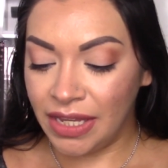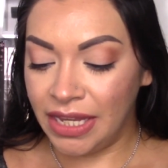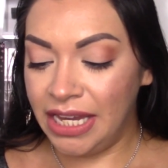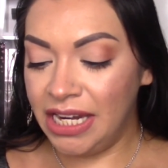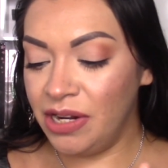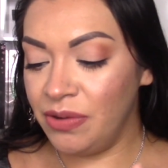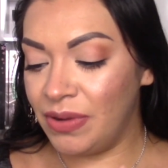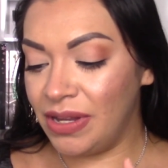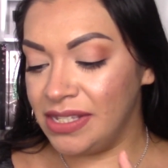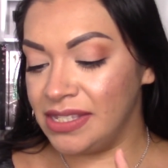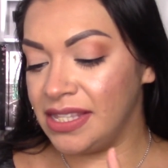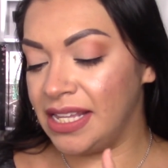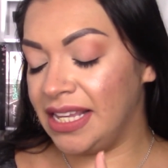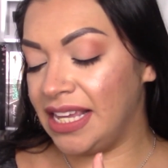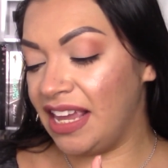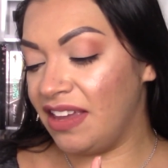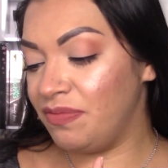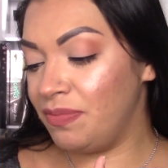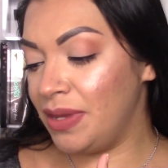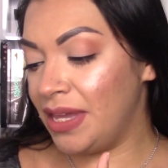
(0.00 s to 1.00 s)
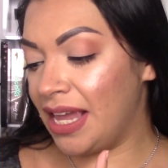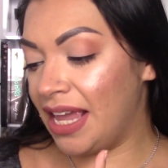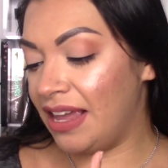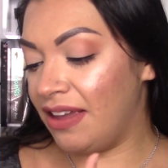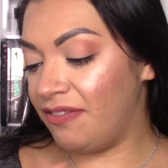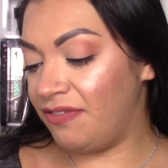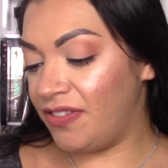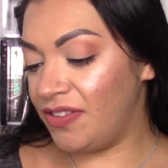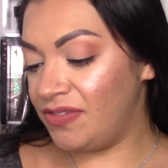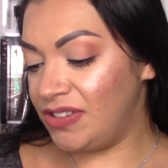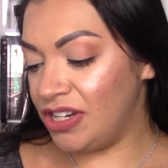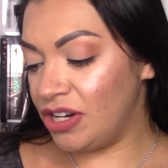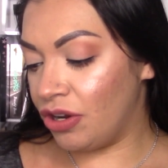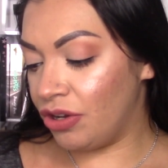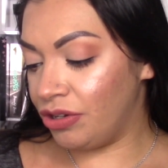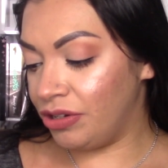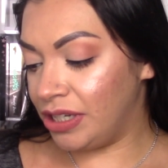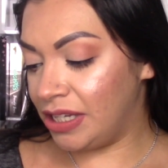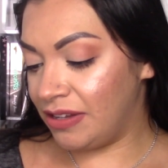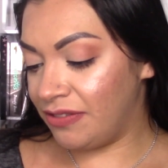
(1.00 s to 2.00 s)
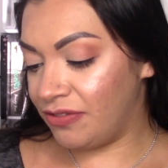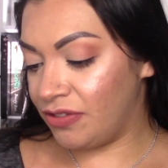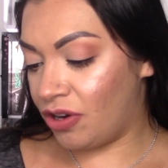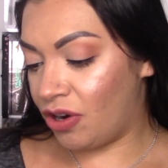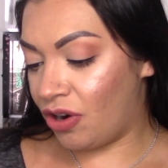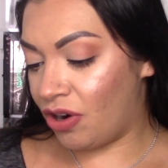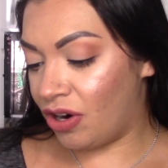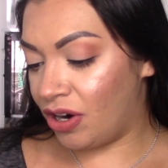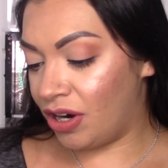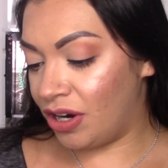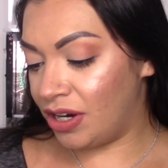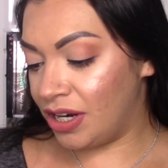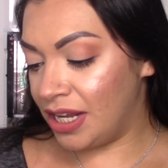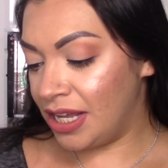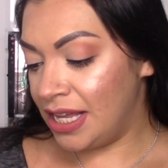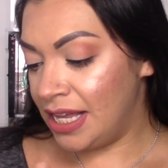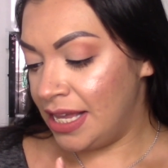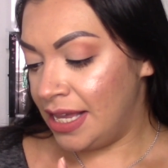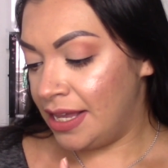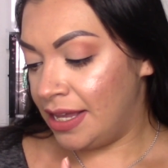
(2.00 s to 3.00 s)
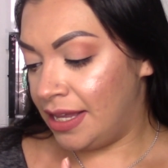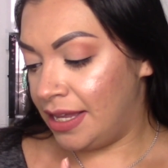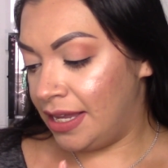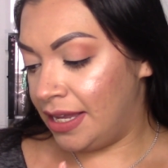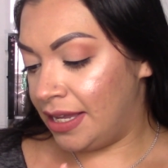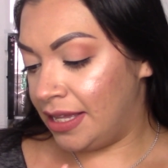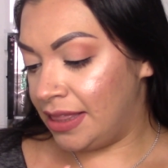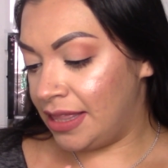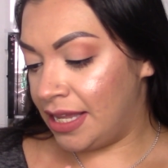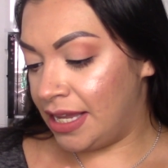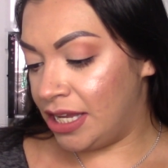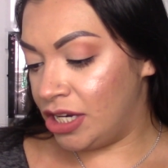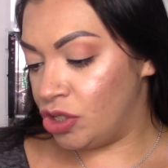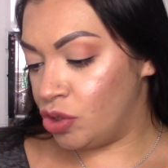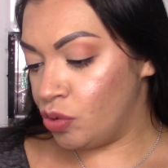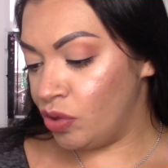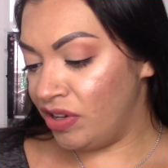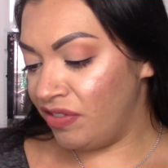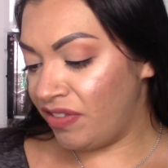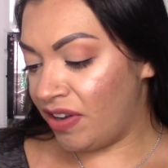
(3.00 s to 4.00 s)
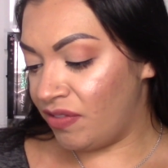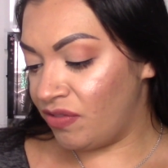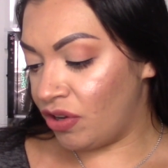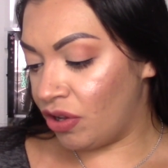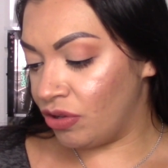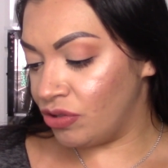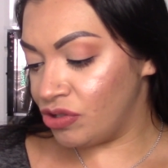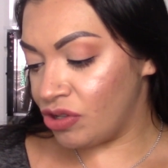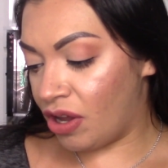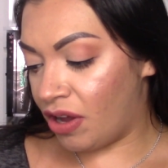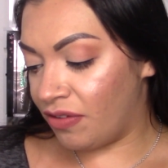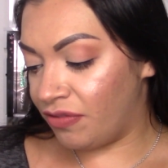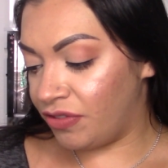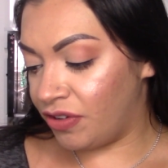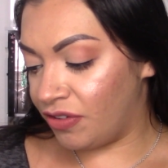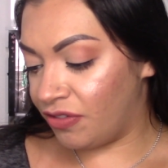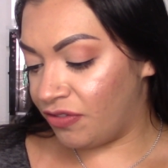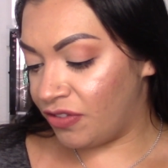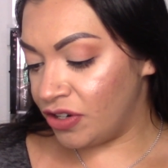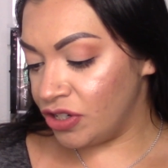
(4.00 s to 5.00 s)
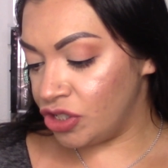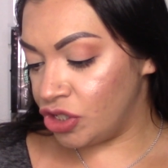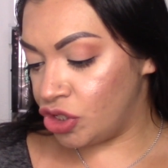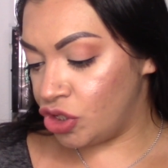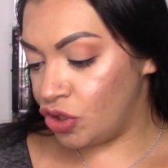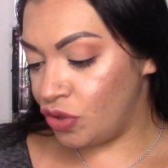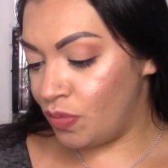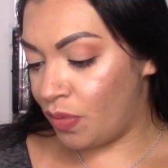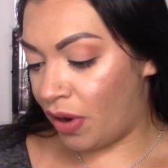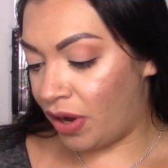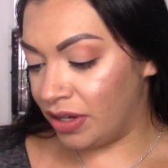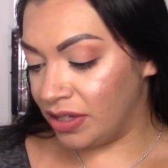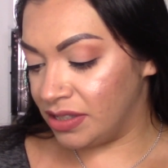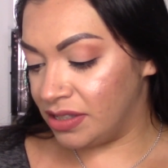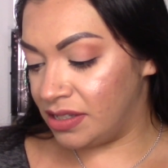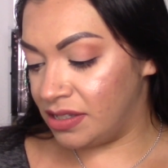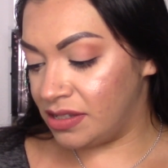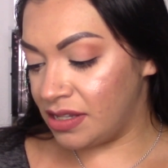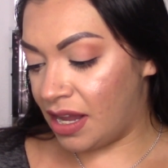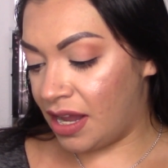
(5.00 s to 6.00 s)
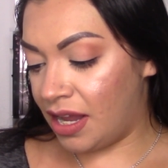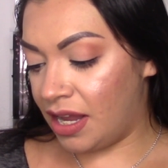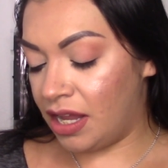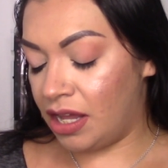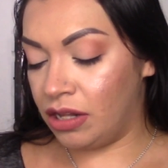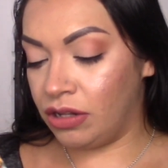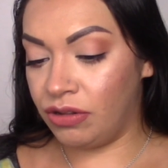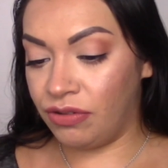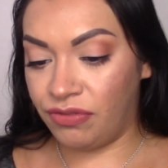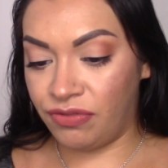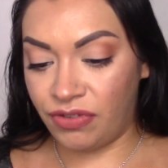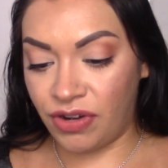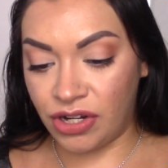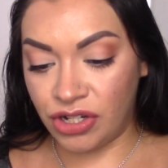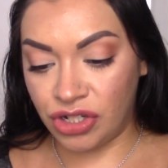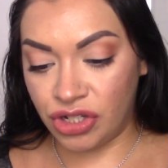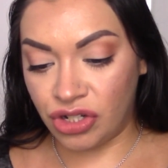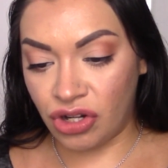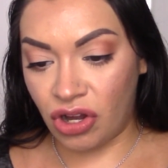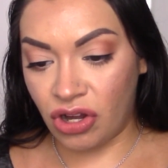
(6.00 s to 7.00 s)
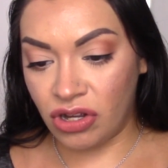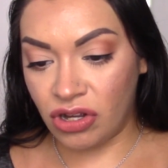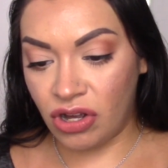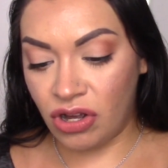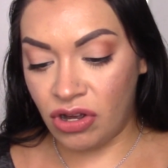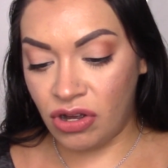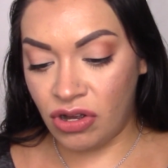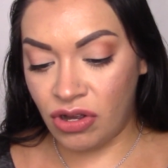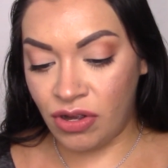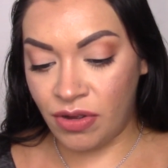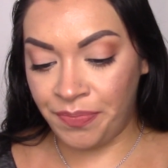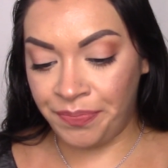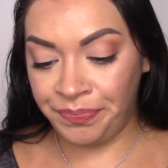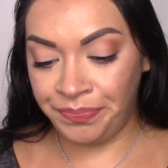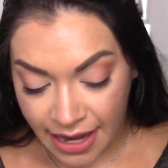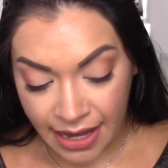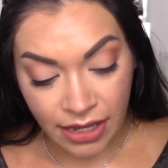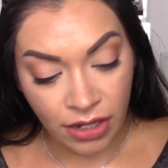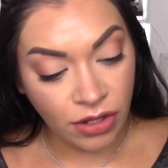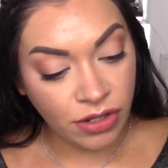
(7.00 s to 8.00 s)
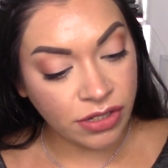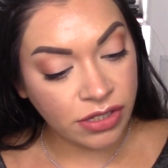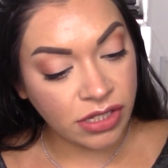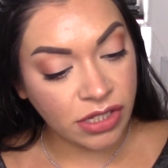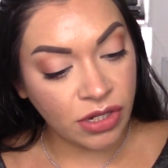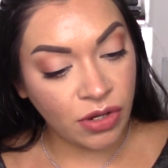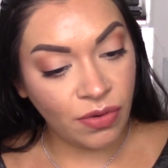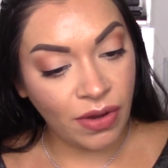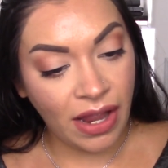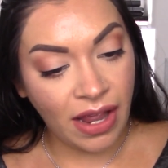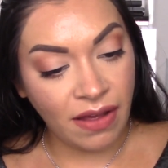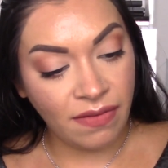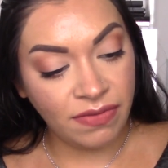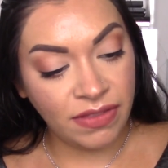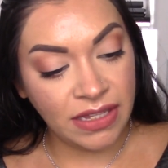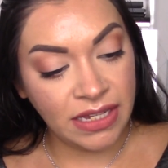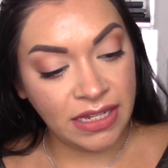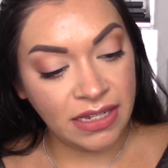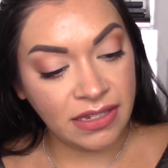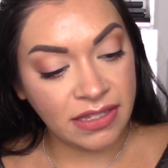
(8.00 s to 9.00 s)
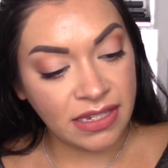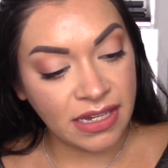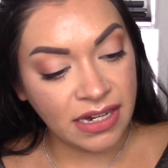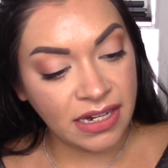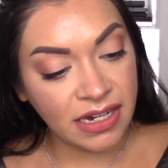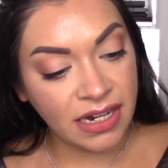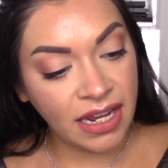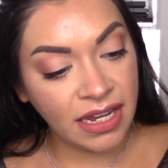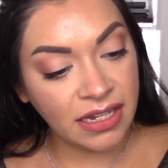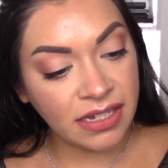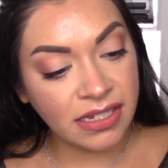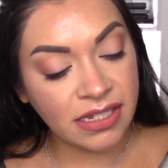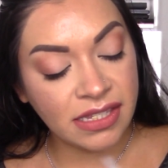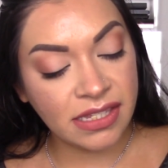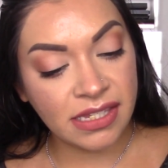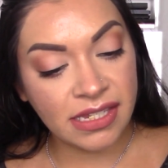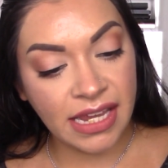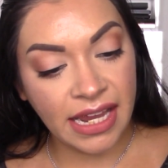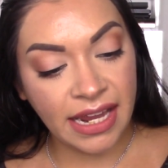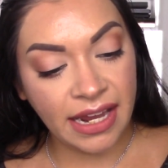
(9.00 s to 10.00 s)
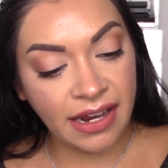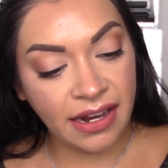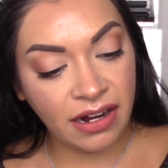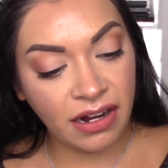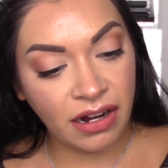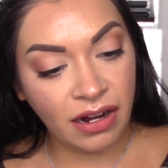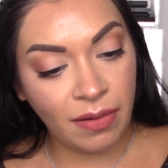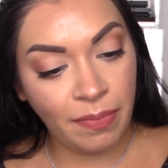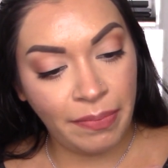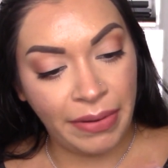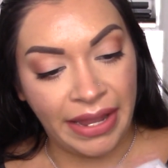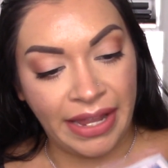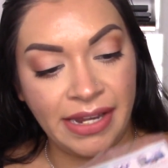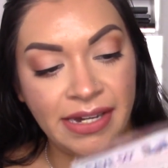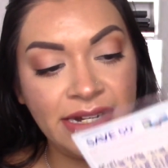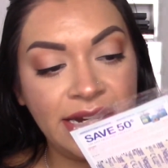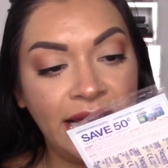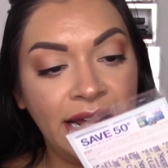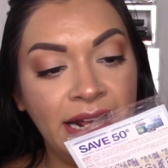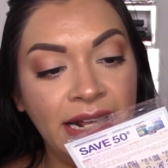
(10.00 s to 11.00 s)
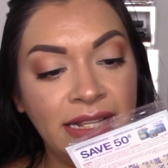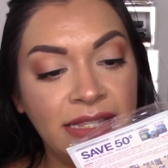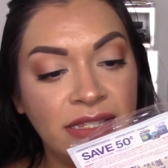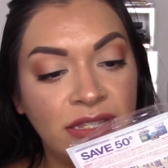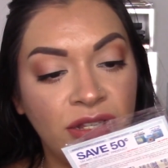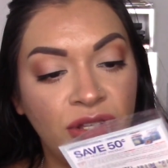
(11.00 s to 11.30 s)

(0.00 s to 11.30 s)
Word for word: Anyways, they gave me a $50 gift card and then $25 off your first two boxes at HelloFresh.com. I also have these Nexcare Band-Aids.